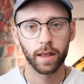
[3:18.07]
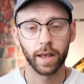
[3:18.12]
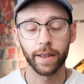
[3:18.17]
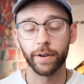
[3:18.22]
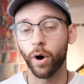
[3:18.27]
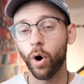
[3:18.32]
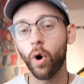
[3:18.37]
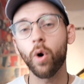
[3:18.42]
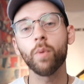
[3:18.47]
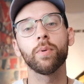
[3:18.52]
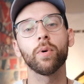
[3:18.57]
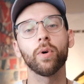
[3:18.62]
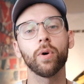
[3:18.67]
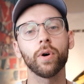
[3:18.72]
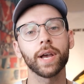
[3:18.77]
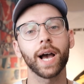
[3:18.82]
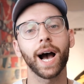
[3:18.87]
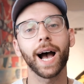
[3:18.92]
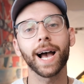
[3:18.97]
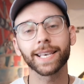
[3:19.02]
And oh
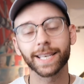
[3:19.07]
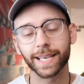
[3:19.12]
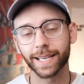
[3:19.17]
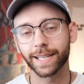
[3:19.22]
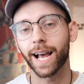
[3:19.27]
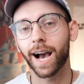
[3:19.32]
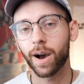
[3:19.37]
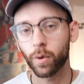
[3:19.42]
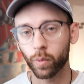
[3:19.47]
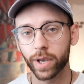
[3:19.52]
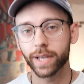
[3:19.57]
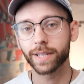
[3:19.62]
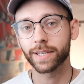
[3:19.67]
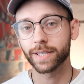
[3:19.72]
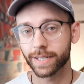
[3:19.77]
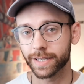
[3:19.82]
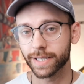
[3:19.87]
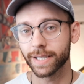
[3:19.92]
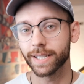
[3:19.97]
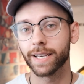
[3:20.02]
boy, I cannot wait
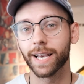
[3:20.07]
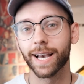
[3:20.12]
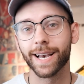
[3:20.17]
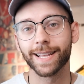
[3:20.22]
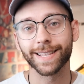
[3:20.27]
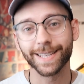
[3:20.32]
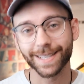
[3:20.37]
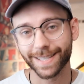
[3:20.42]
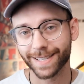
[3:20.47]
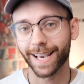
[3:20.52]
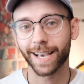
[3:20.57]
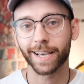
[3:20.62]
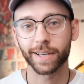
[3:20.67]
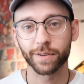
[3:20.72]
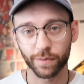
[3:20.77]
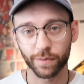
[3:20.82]
to see this second